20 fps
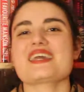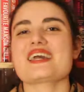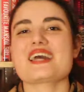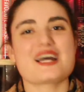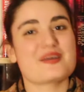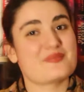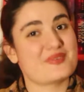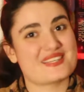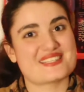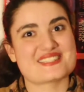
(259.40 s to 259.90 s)

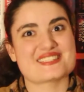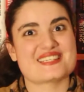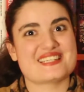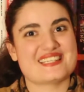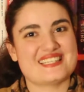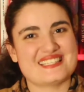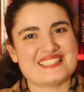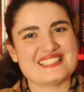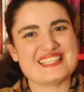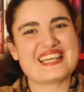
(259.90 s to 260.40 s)
I'm
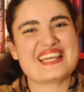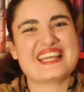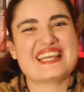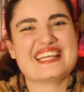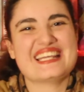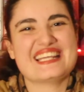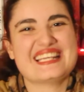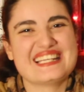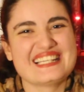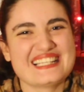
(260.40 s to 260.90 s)
excited.
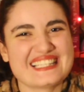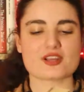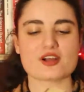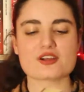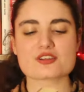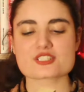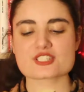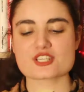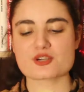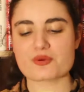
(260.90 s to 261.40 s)

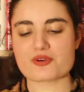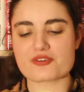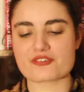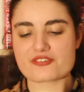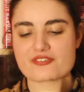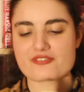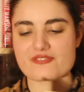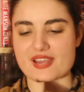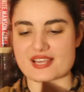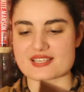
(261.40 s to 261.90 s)
Also, what
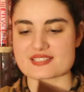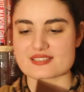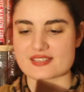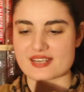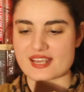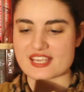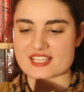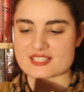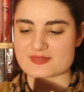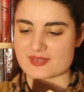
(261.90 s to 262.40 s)

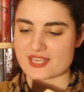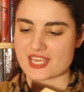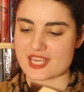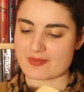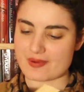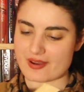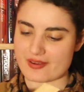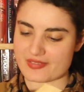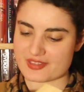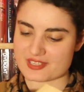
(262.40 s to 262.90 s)
fascinates me
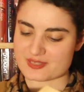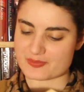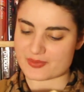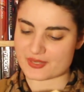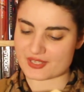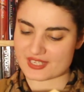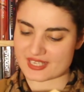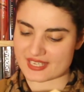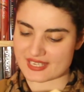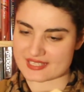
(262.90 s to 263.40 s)
about this
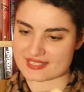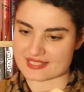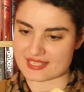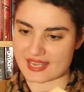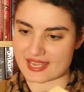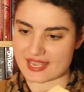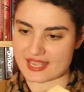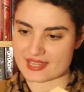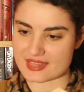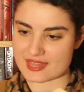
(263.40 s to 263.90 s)
book is
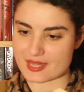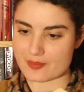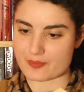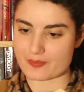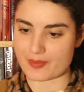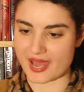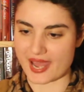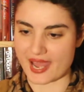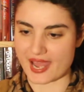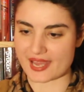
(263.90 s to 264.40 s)
that in the
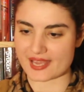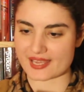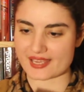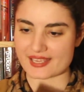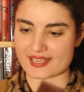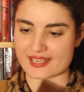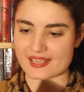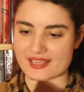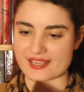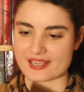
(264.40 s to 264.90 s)
back,
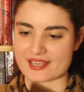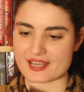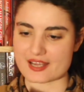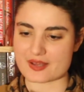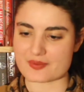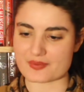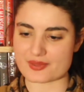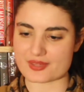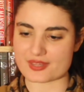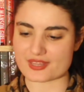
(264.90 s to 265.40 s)

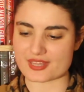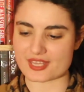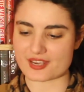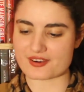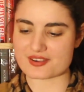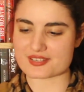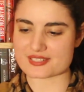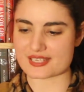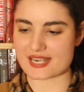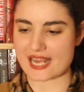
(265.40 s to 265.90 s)
there
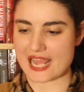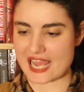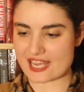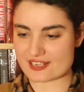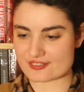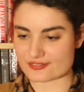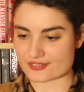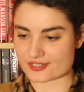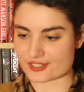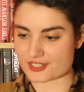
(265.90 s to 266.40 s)
is an
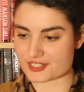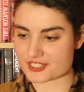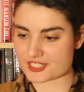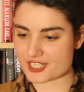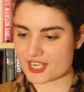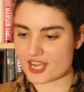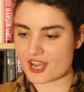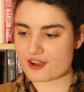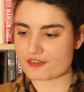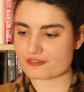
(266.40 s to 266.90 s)
advert
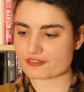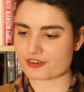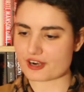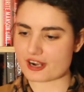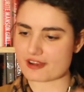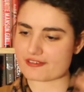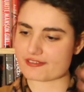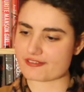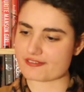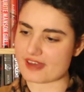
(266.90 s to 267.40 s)
for
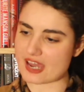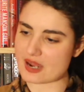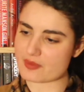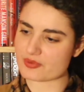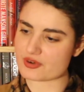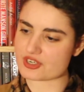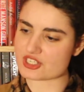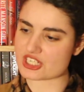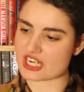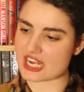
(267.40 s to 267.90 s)
a
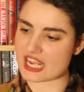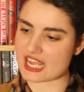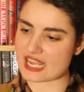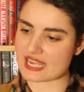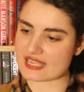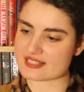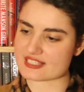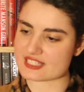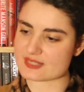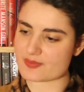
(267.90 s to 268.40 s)

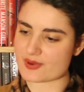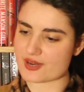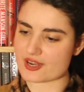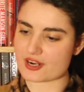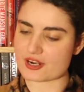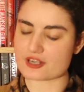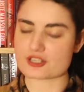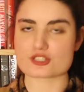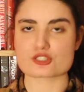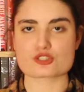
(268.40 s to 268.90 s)

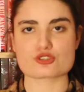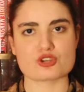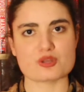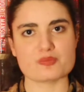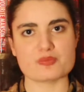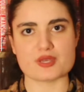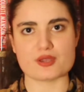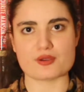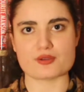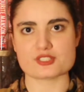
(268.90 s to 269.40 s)
Fabergé-inspired
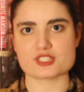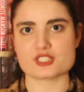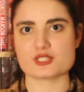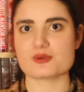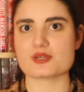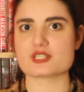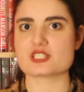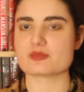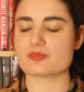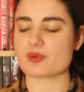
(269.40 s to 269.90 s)
tribute to
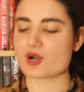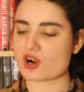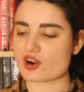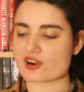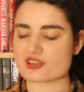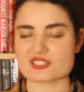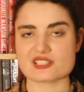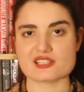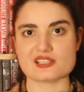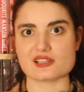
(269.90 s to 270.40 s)
a
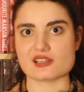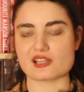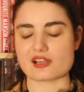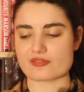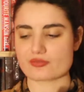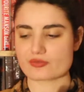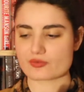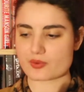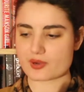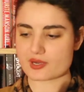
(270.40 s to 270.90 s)
departed
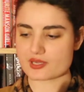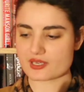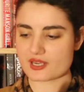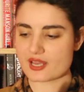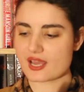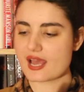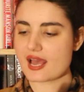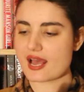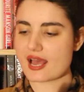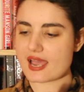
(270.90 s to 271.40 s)
loved one,
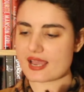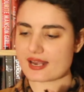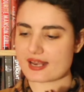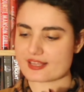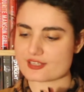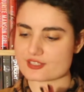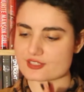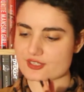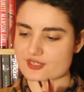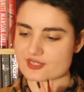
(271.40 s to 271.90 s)
and
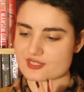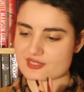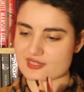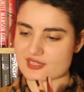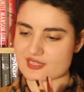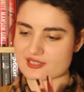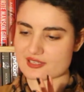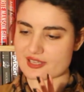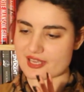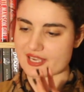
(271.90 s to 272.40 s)
it's just
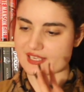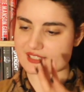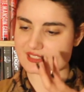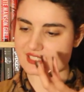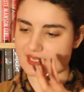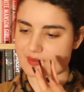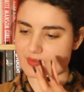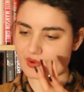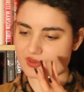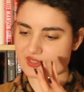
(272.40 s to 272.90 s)
this, like,
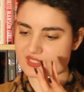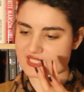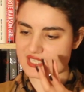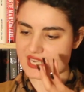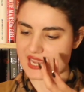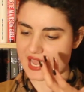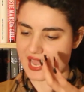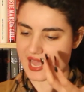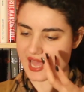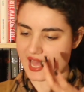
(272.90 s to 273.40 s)

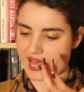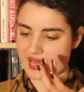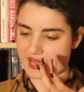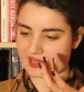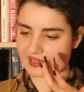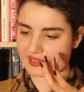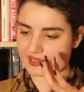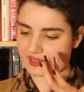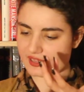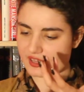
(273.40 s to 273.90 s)
Demonte
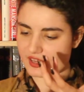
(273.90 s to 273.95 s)
egg,